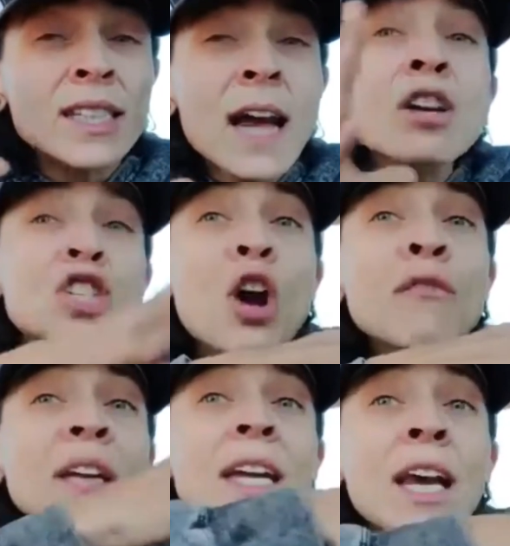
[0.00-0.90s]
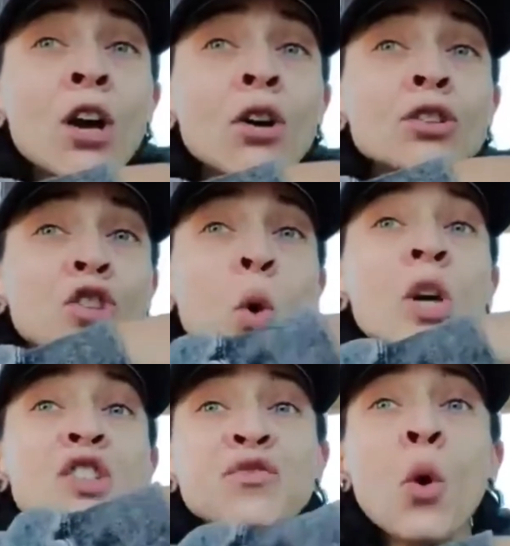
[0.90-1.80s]
Derek Chauvin killed
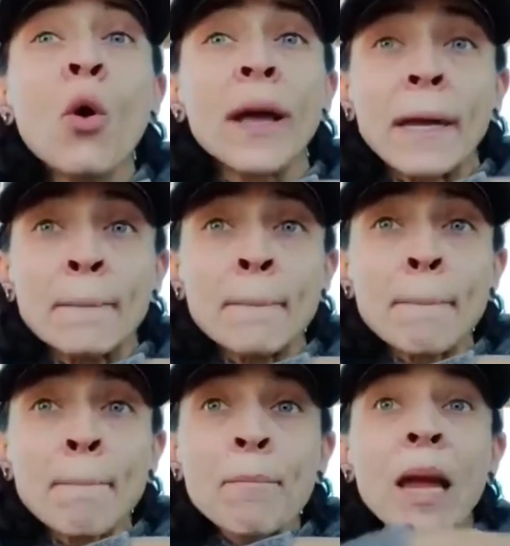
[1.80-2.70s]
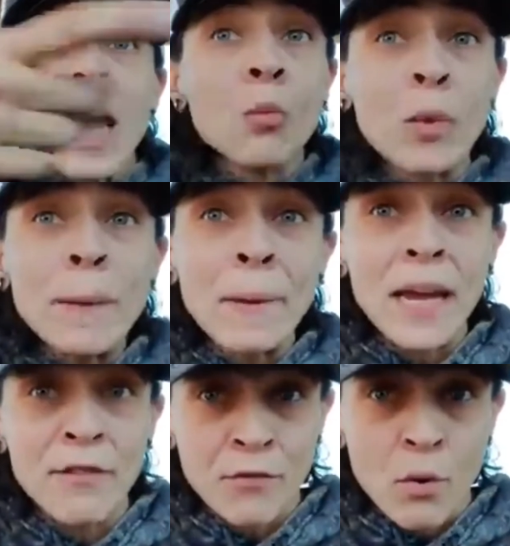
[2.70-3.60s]
George Floyd, and we
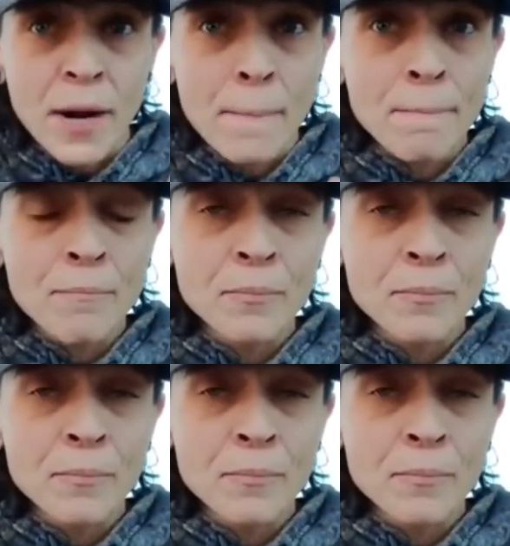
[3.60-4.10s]
paid for it.